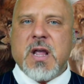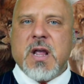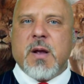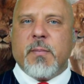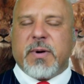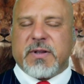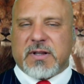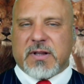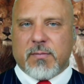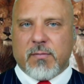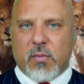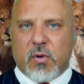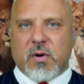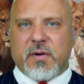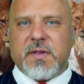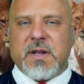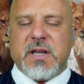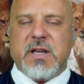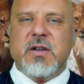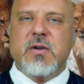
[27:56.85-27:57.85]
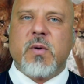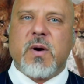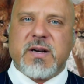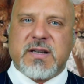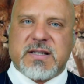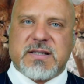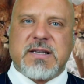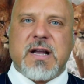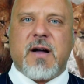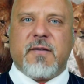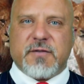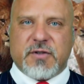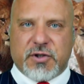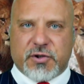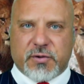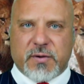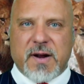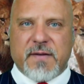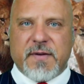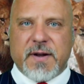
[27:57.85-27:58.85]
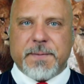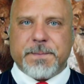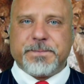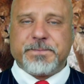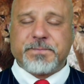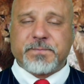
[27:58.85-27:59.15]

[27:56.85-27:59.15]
but the more that you are self-driven,